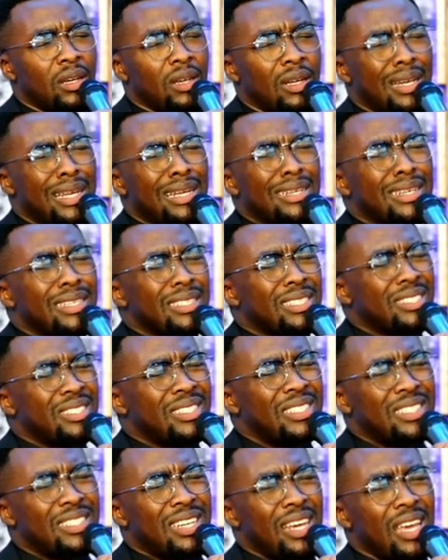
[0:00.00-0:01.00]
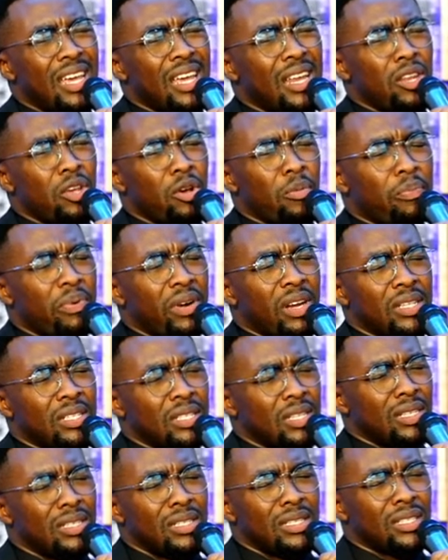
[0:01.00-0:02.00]
Let us stay in your
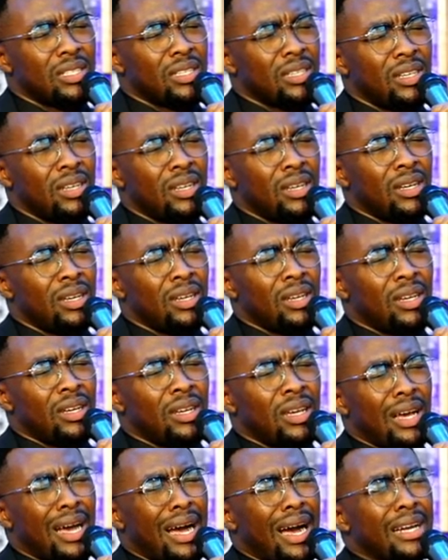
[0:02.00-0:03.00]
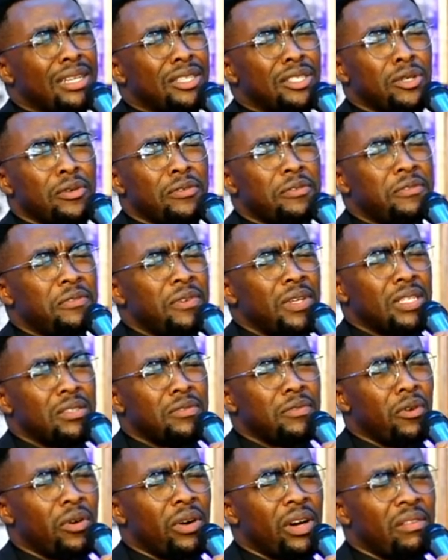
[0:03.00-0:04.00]
presence, at your feet
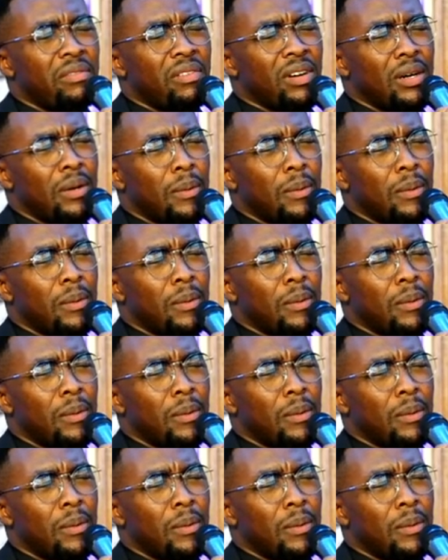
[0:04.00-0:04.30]
forever.